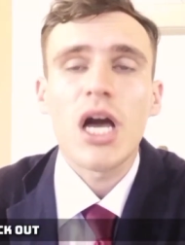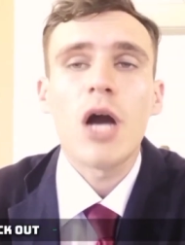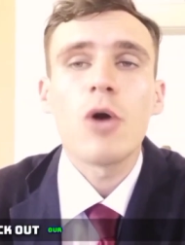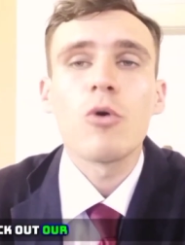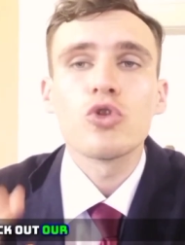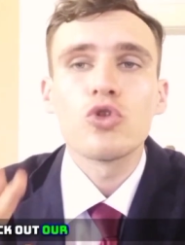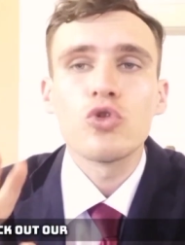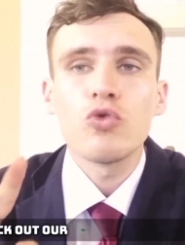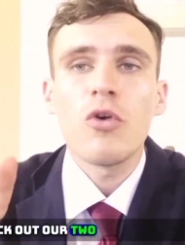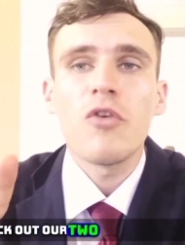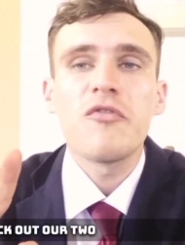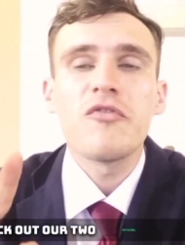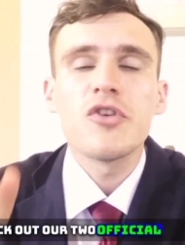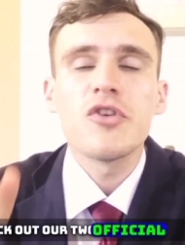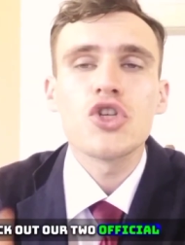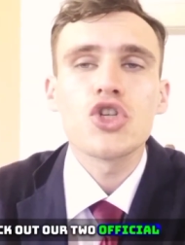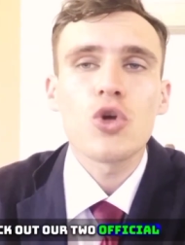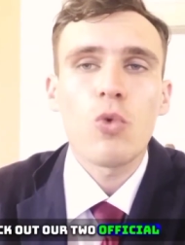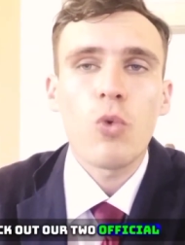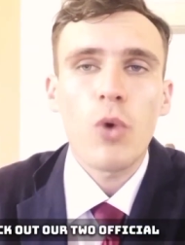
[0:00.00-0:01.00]
our two
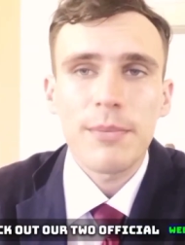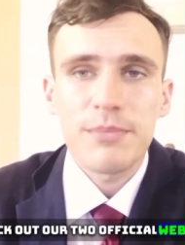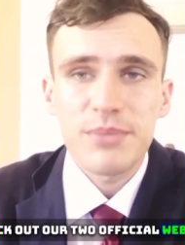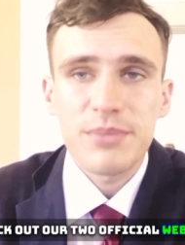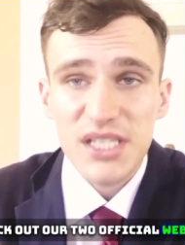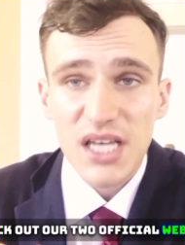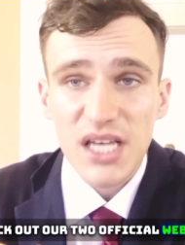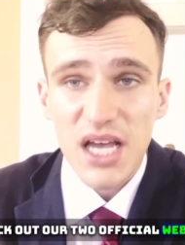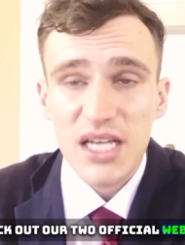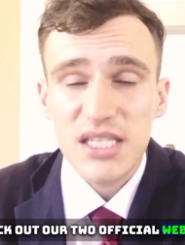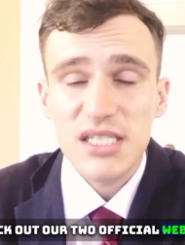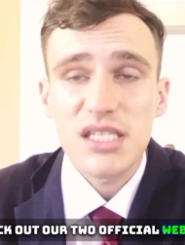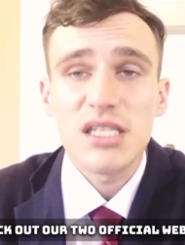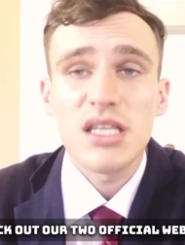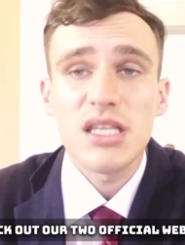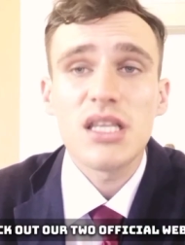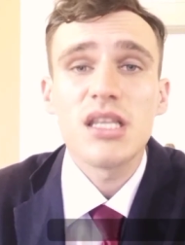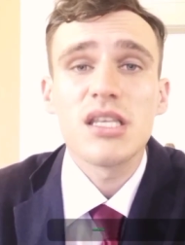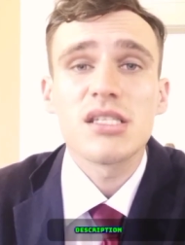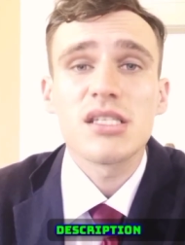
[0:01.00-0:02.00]
official websites in the
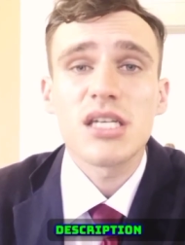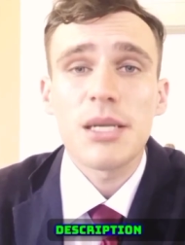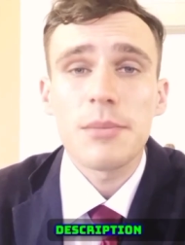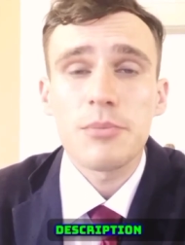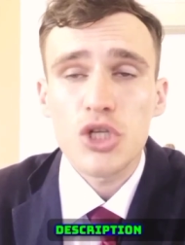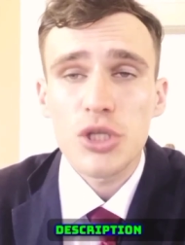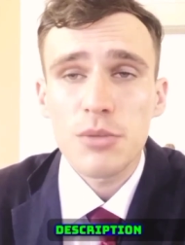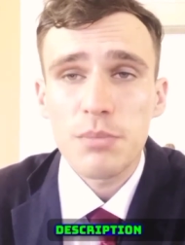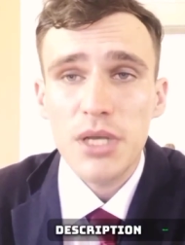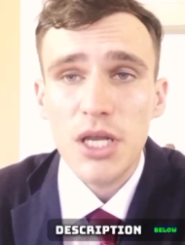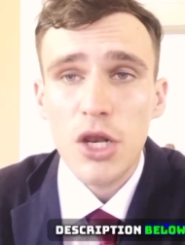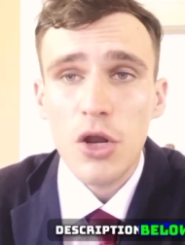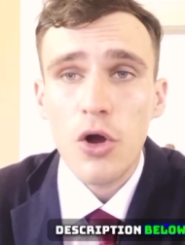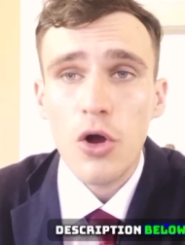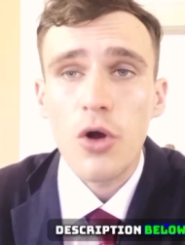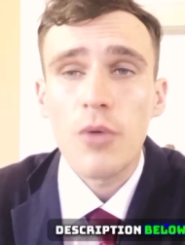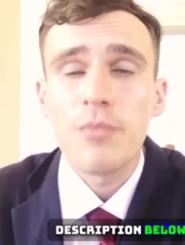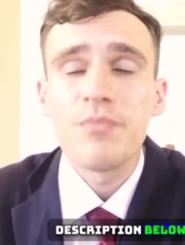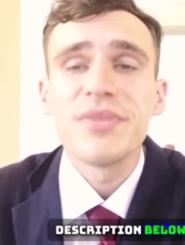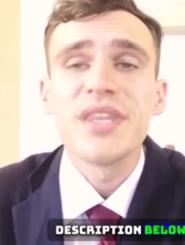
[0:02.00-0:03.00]
description
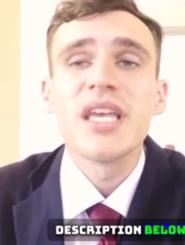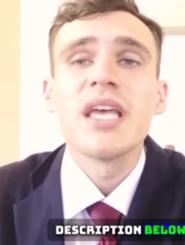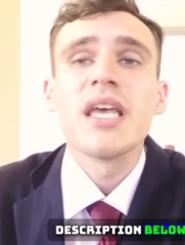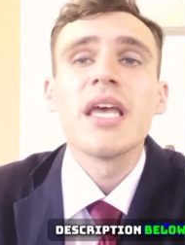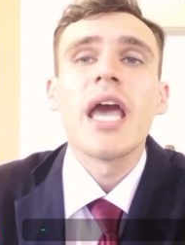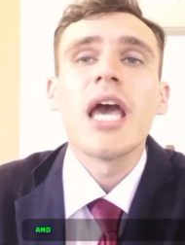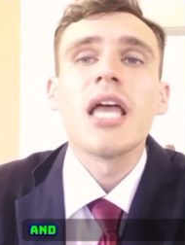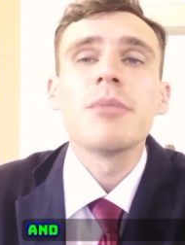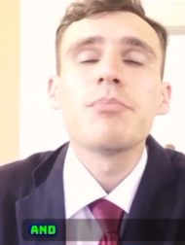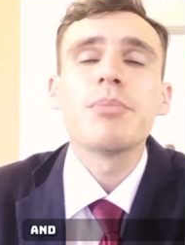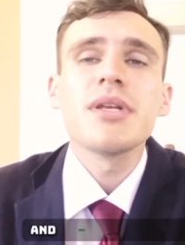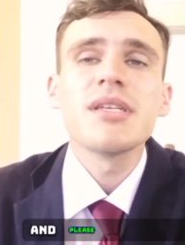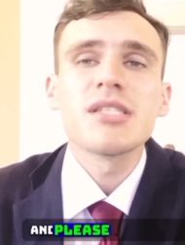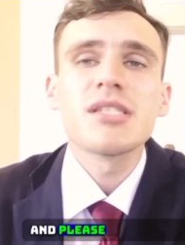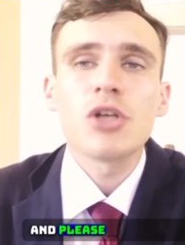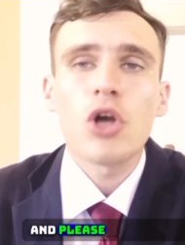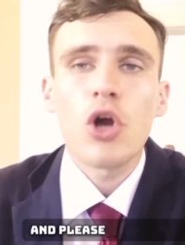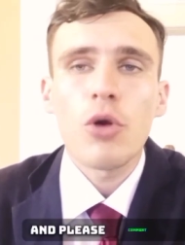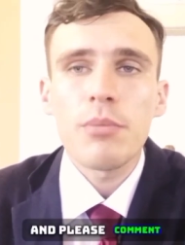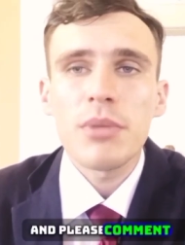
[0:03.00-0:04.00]
below and please
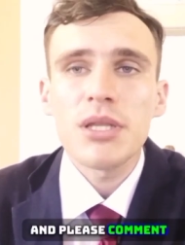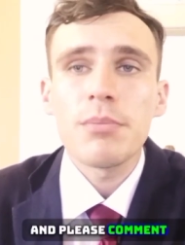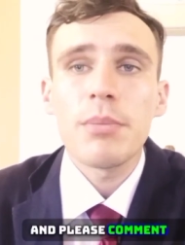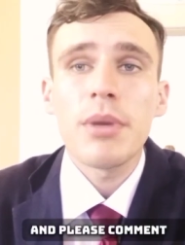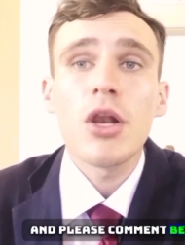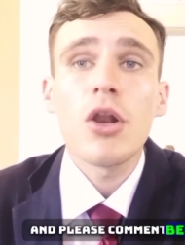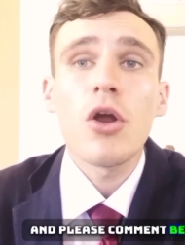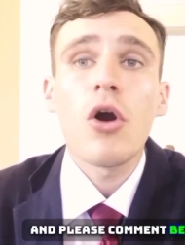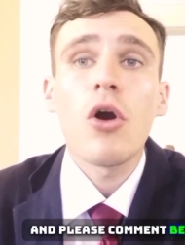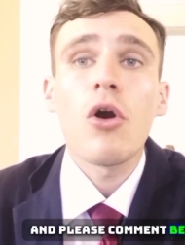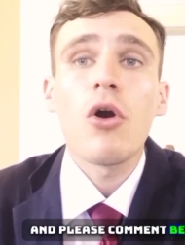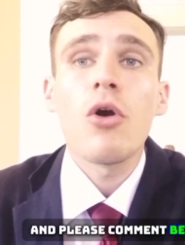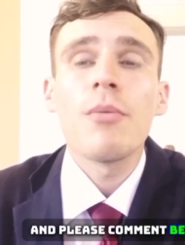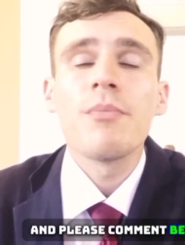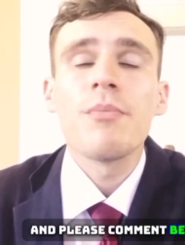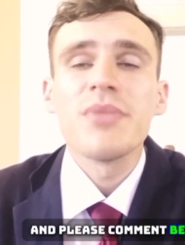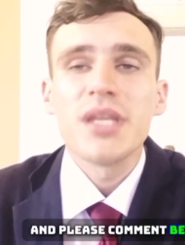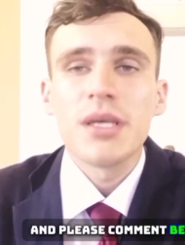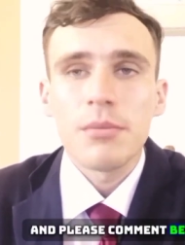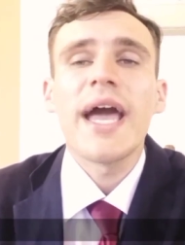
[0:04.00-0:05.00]
comment
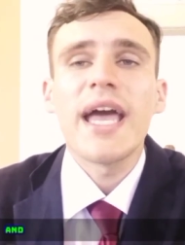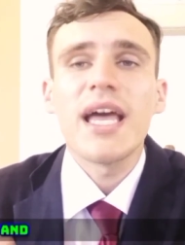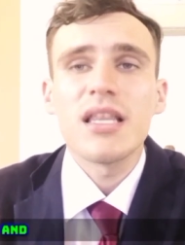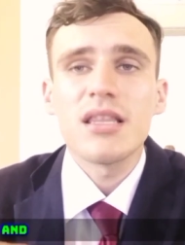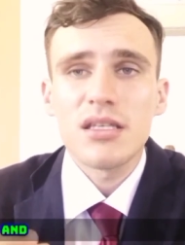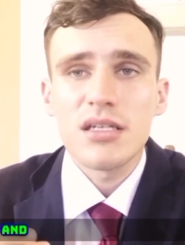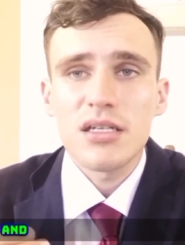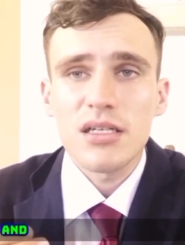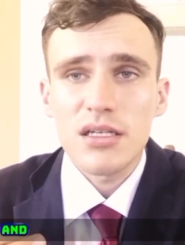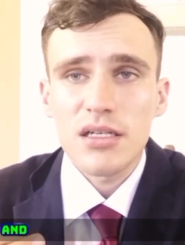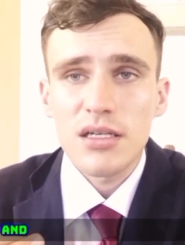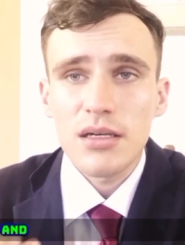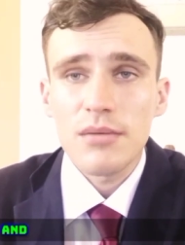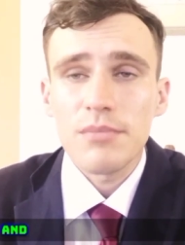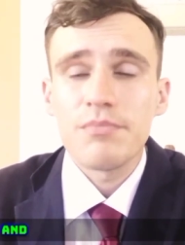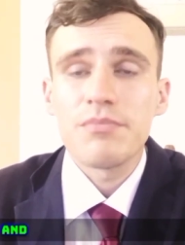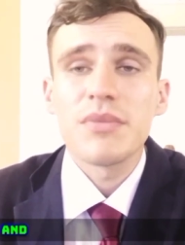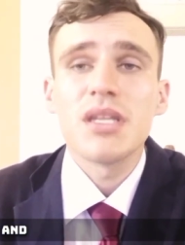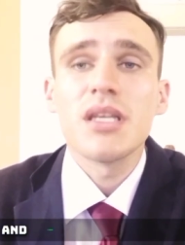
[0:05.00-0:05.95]
below and uh,